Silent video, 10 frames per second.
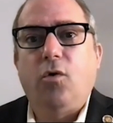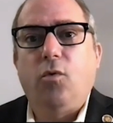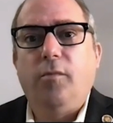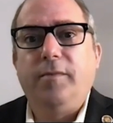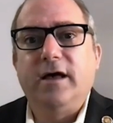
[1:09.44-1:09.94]
will
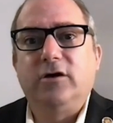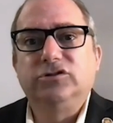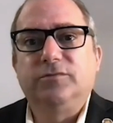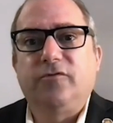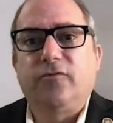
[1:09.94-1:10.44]
be
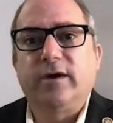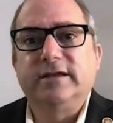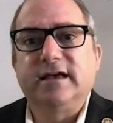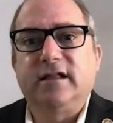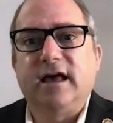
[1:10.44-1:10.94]
eligible for
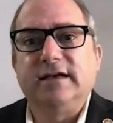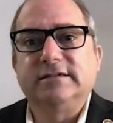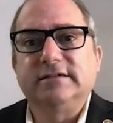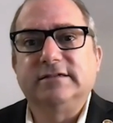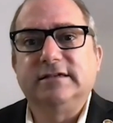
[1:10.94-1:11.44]
retail
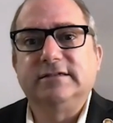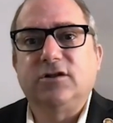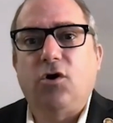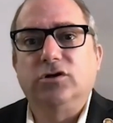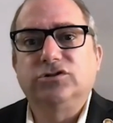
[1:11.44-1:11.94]
licenses and
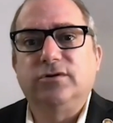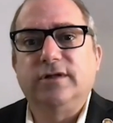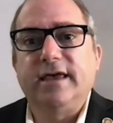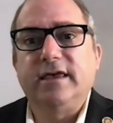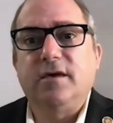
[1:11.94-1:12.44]
also to
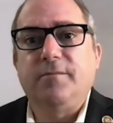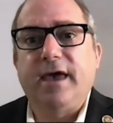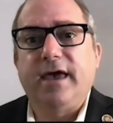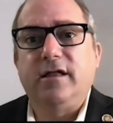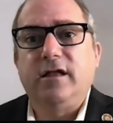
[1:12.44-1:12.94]

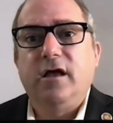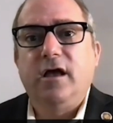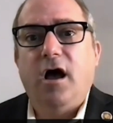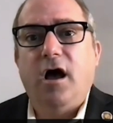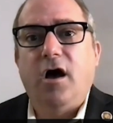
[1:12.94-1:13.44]
incubate
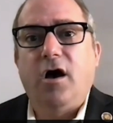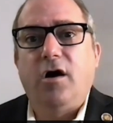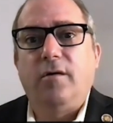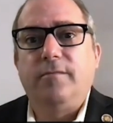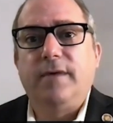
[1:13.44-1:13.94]

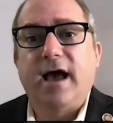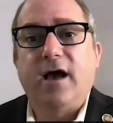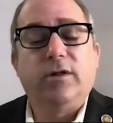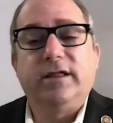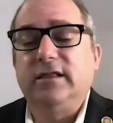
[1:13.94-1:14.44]

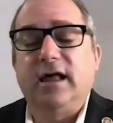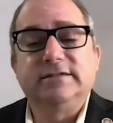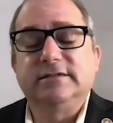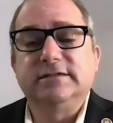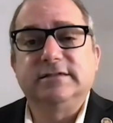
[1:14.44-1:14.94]
equity
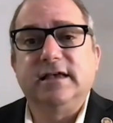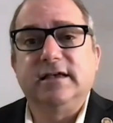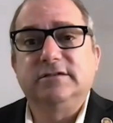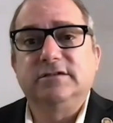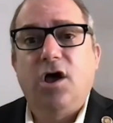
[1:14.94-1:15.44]

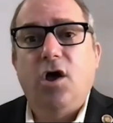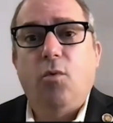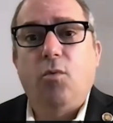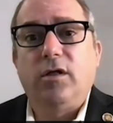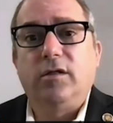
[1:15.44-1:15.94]
licensees
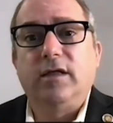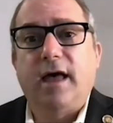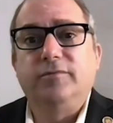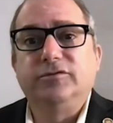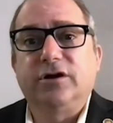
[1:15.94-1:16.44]
will
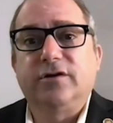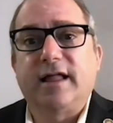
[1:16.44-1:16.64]
help share that